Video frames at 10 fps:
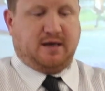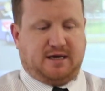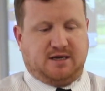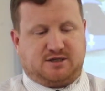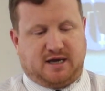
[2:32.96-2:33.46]

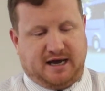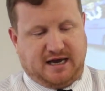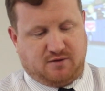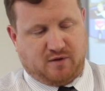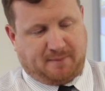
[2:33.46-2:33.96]
is
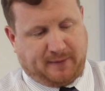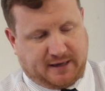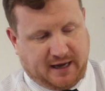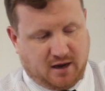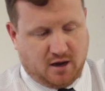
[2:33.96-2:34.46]
a
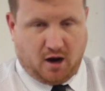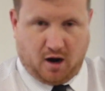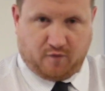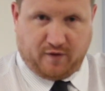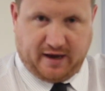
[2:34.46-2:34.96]
replica
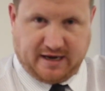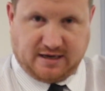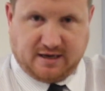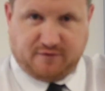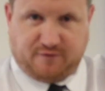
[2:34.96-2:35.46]
of
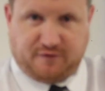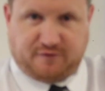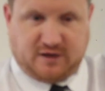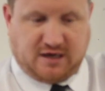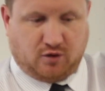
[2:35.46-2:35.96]
a
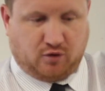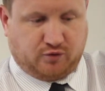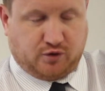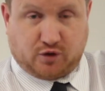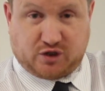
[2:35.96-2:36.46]

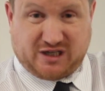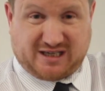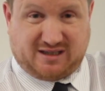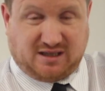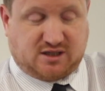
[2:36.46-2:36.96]
1500 or
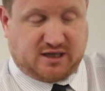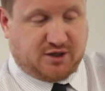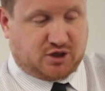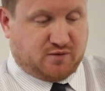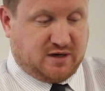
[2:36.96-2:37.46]
16th
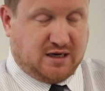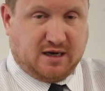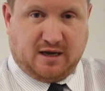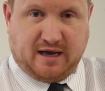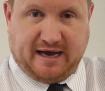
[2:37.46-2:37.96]
century
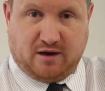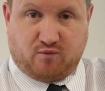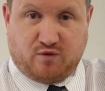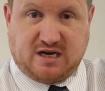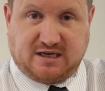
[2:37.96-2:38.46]

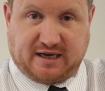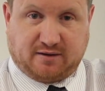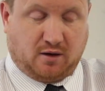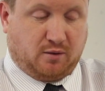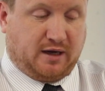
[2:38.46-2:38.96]

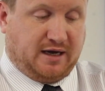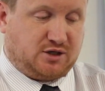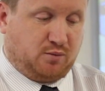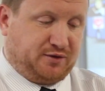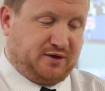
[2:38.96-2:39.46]
reader. Okay,
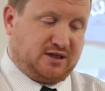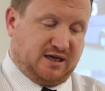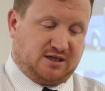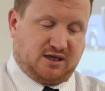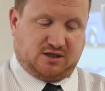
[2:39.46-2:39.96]
so what this
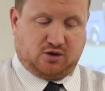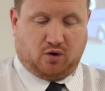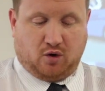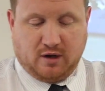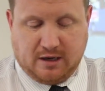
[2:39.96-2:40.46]
is your